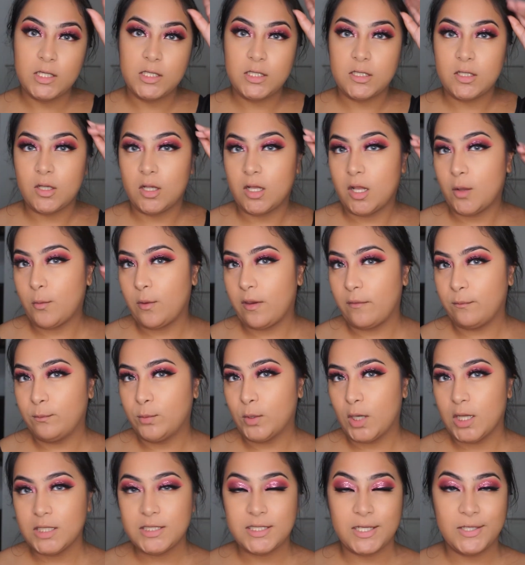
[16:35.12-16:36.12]
So now we have
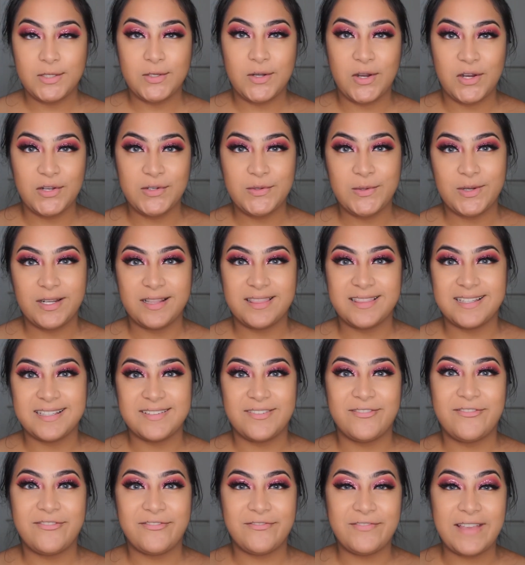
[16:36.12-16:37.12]
bronze and contoured the
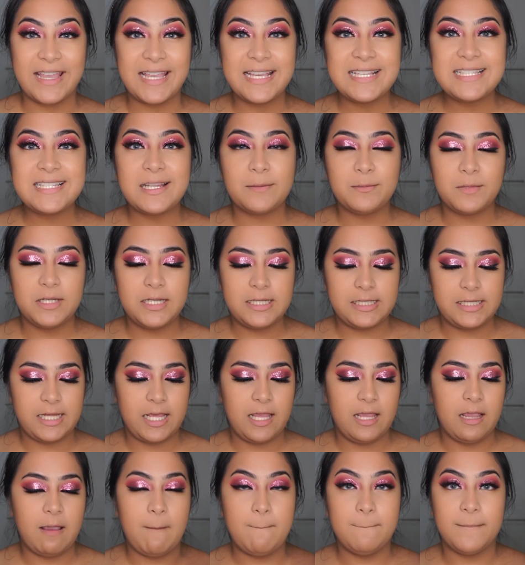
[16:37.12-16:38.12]
face. I'm going to
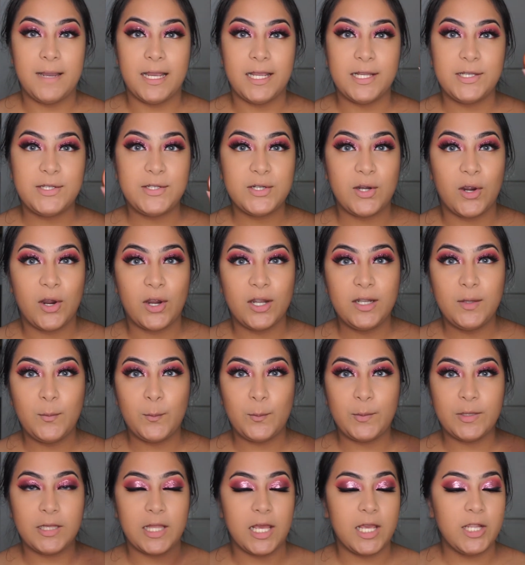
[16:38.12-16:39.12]
take my Tarte
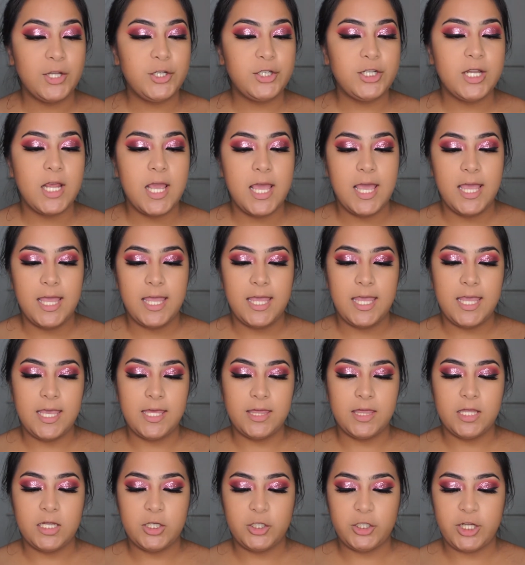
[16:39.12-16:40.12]
blush
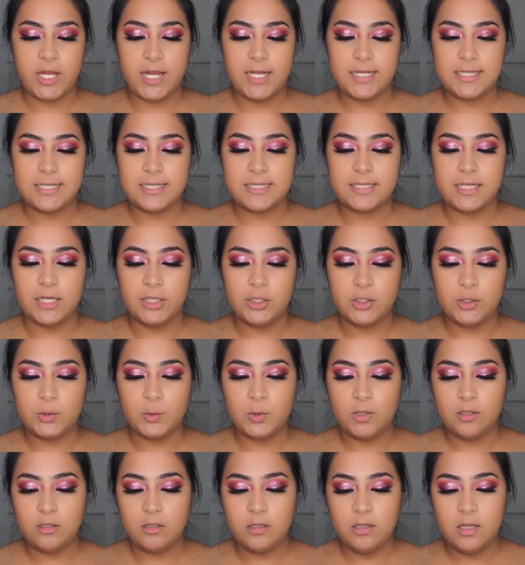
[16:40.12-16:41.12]
in the shade
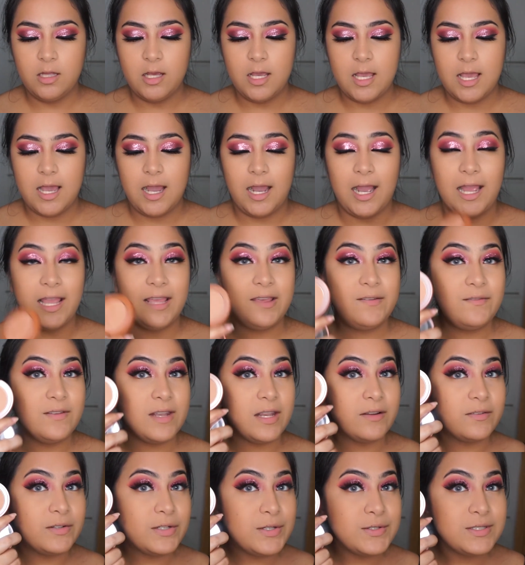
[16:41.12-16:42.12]
Sensual. I have
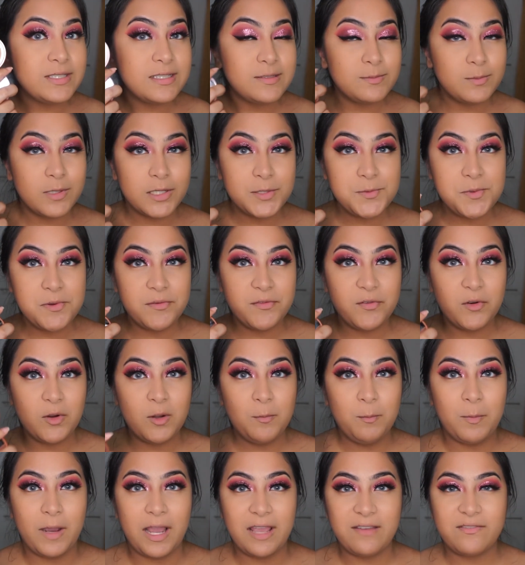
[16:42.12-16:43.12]
never used this blush
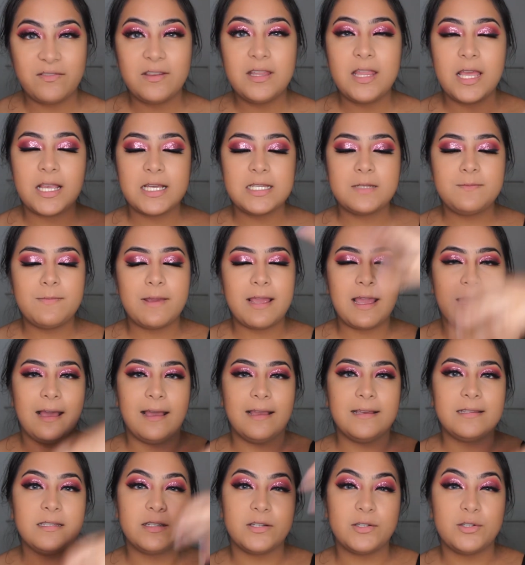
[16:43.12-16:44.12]
before, but I feel like because my
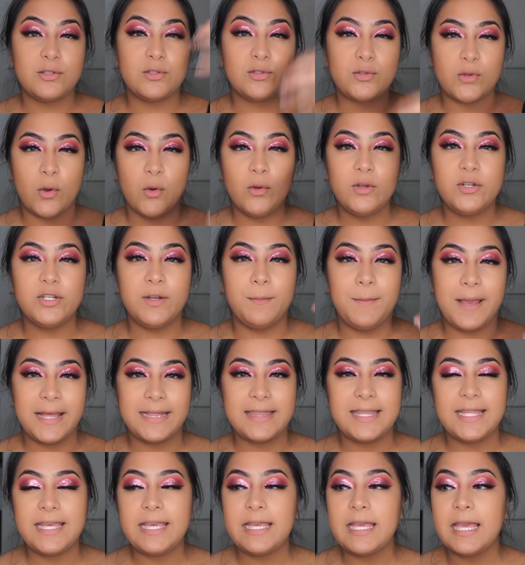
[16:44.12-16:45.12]
eyes are so
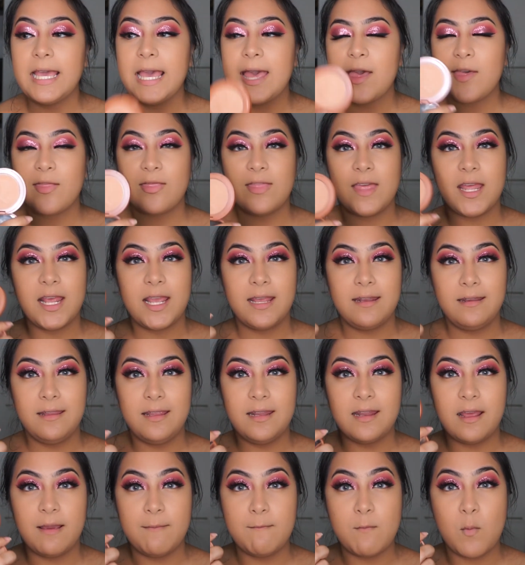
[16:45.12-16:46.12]
dramatic that I
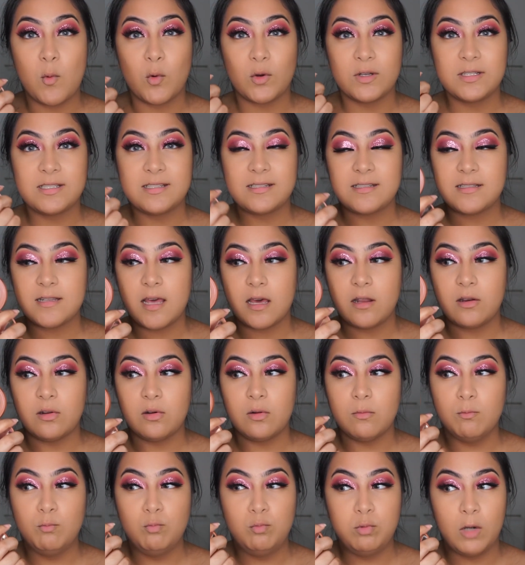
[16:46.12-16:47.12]
need a more
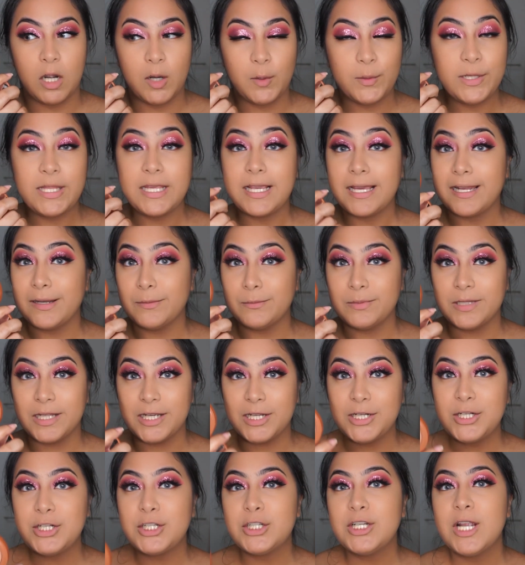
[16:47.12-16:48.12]
subtle brownie kind of
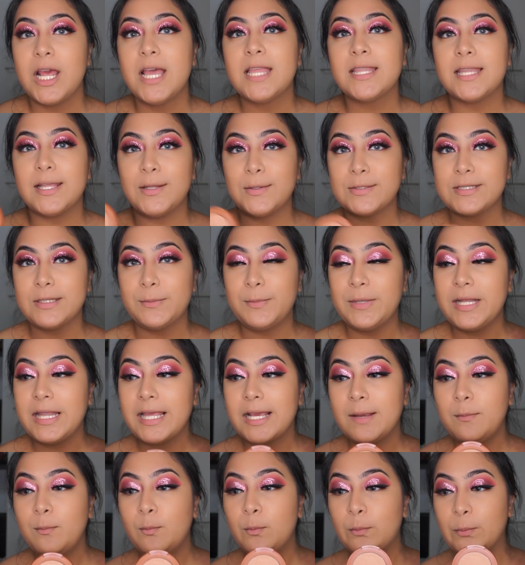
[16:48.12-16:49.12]
blush that looks a bit
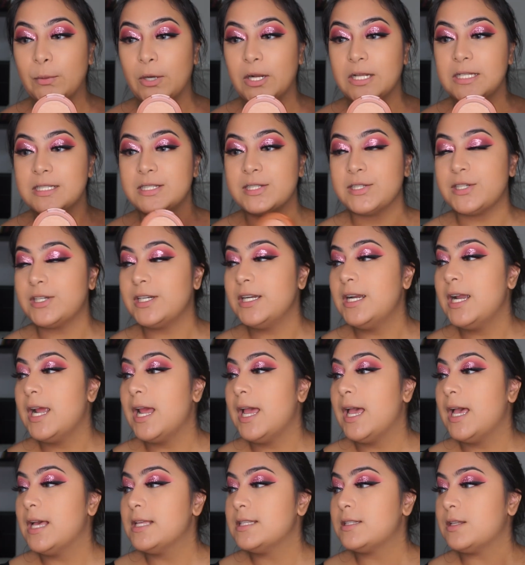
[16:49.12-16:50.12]
like a bronzer.
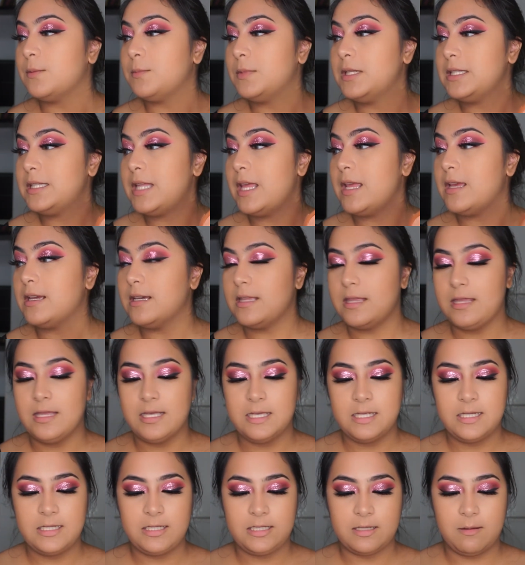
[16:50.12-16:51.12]
So I'm going to take
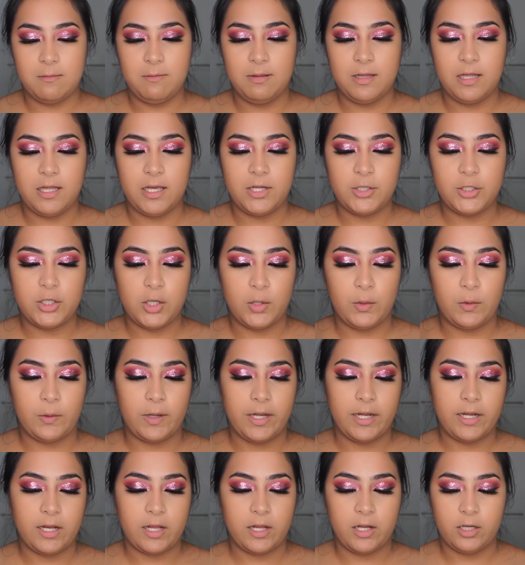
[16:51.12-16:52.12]
this blush
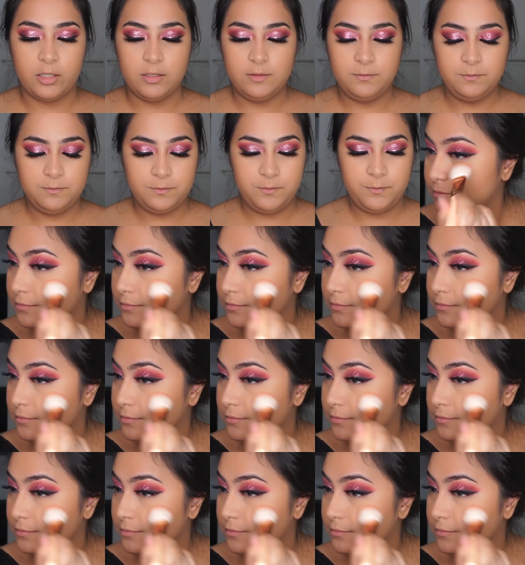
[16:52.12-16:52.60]
right here.